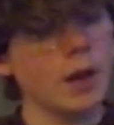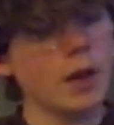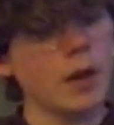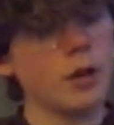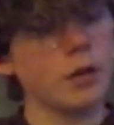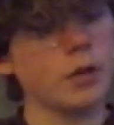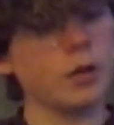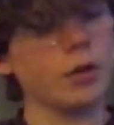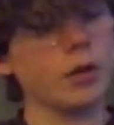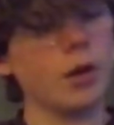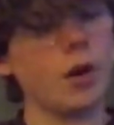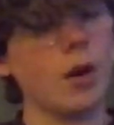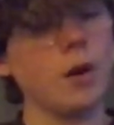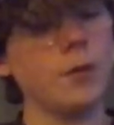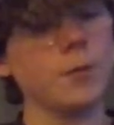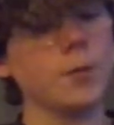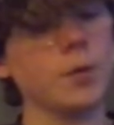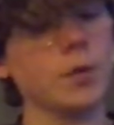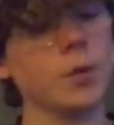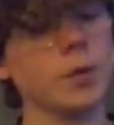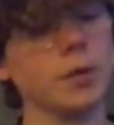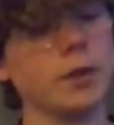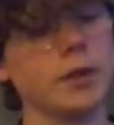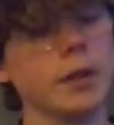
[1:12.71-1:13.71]
Her
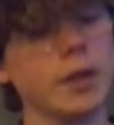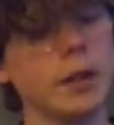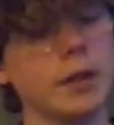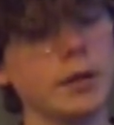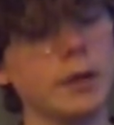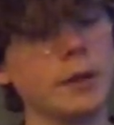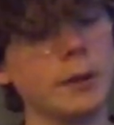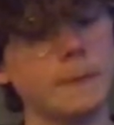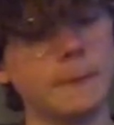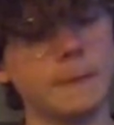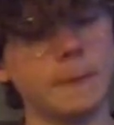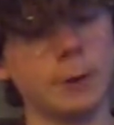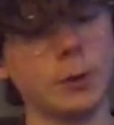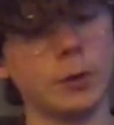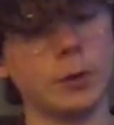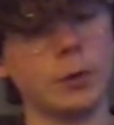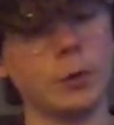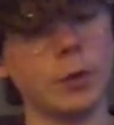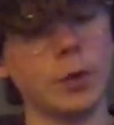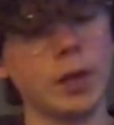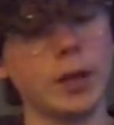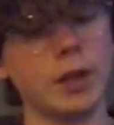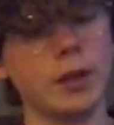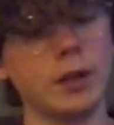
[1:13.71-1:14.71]
arms were nearly full
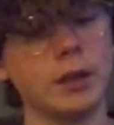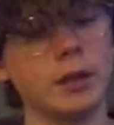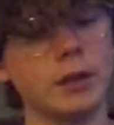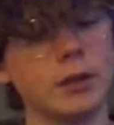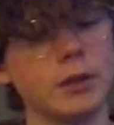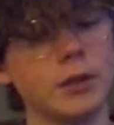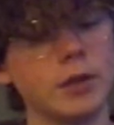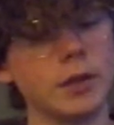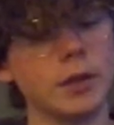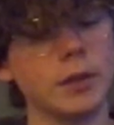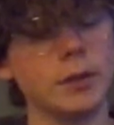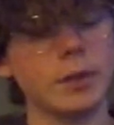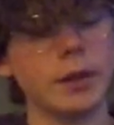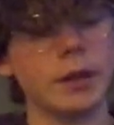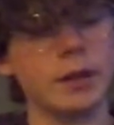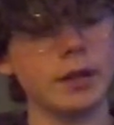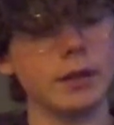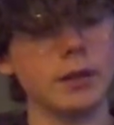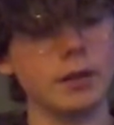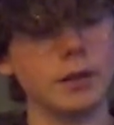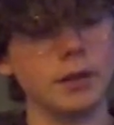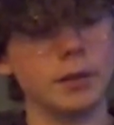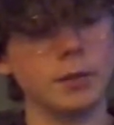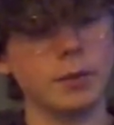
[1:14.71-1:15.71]
when, just
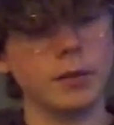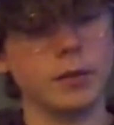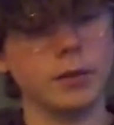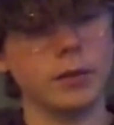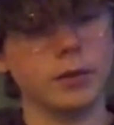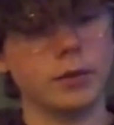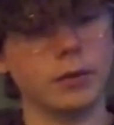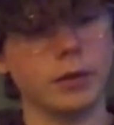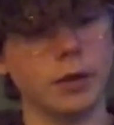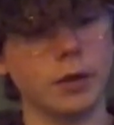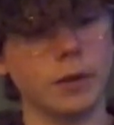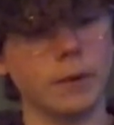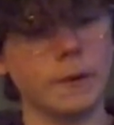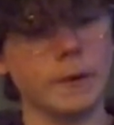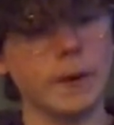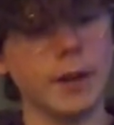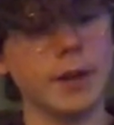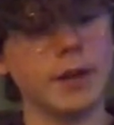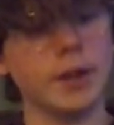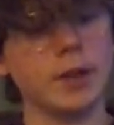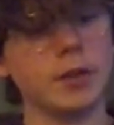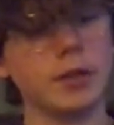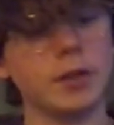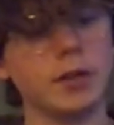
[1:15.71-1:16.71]
past the spruce grove,
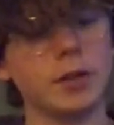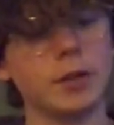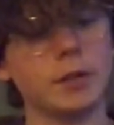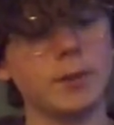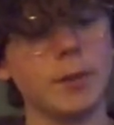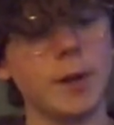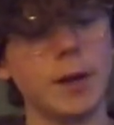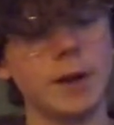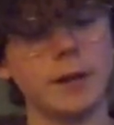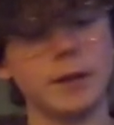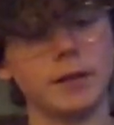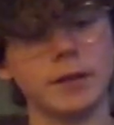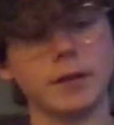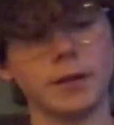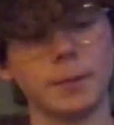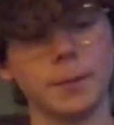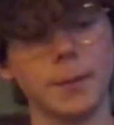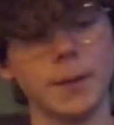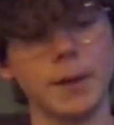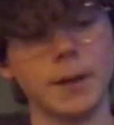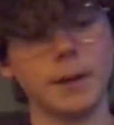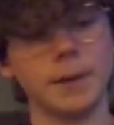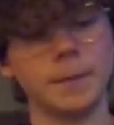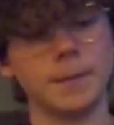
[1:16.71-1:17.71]
she spotted
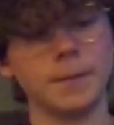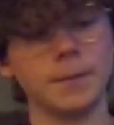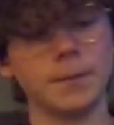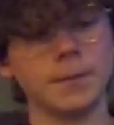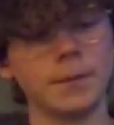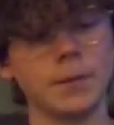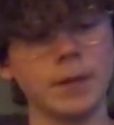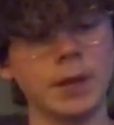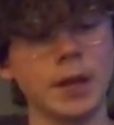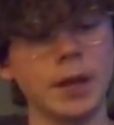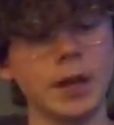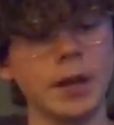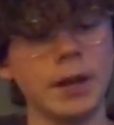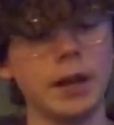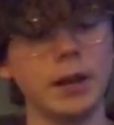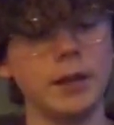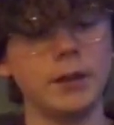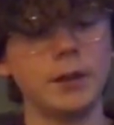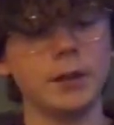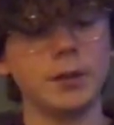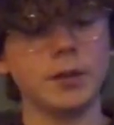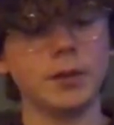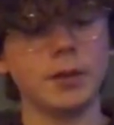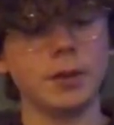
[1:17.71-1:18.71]
something. In
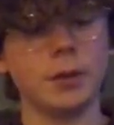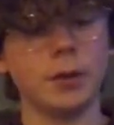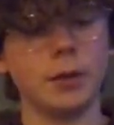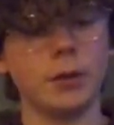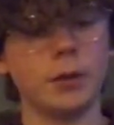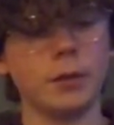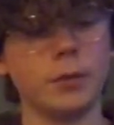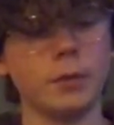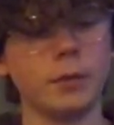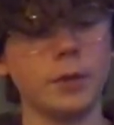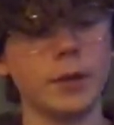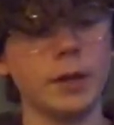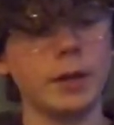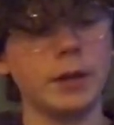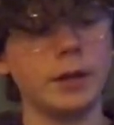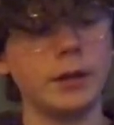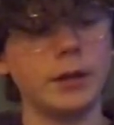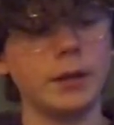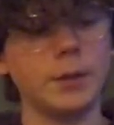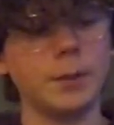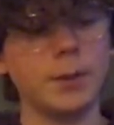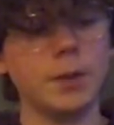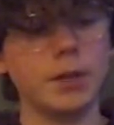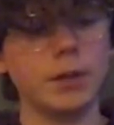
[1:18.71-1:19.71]
the snow,
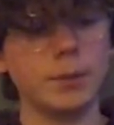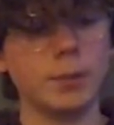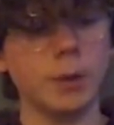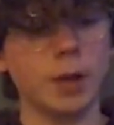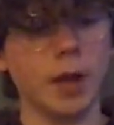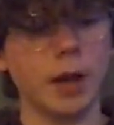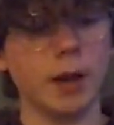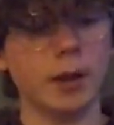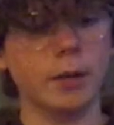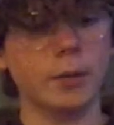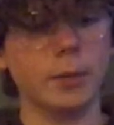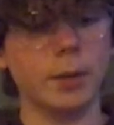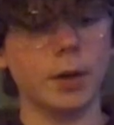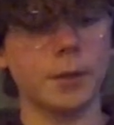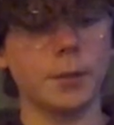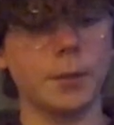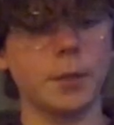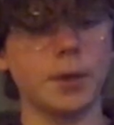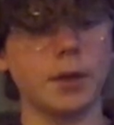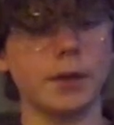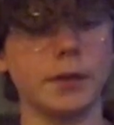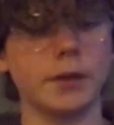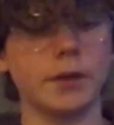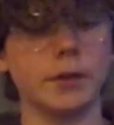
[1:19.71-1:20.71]
deepest black upon
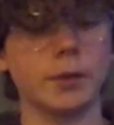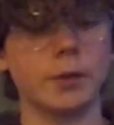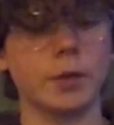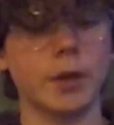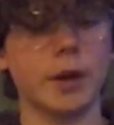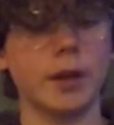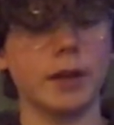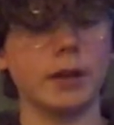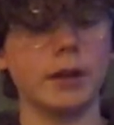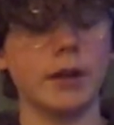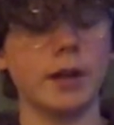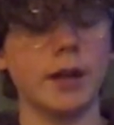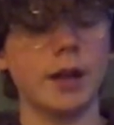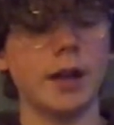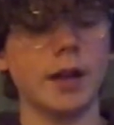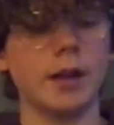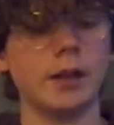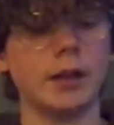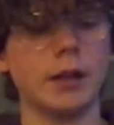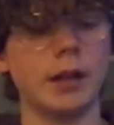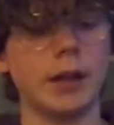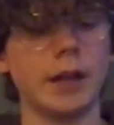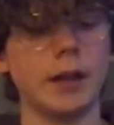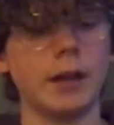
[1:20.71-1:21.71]
purest white,
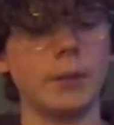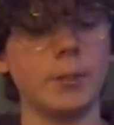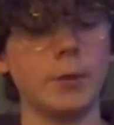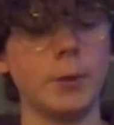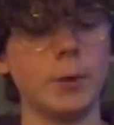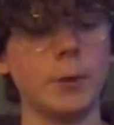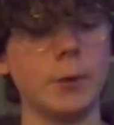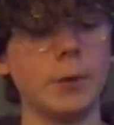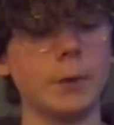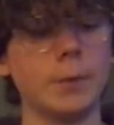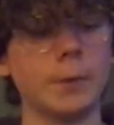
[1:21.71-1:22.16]
lay a boot.